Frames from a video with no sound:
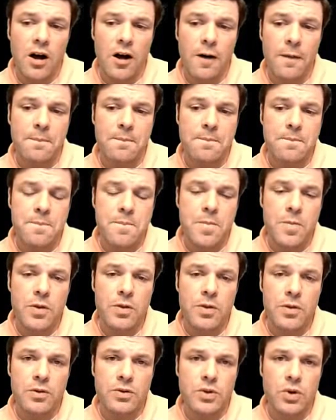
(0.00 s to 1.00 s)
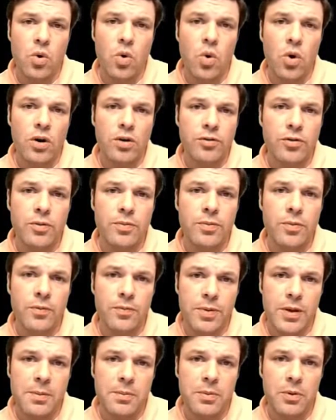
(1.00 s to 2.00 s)
um, there's a core
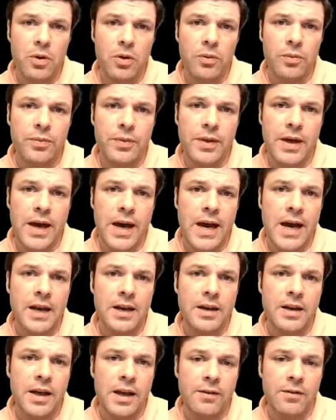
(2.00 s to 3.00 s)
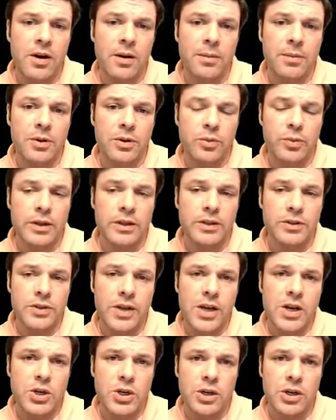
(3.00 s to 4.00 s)
group of people that have come to the
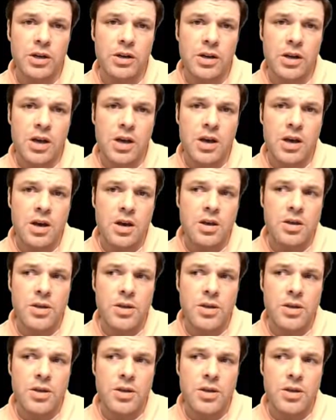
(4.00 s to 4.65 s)
realization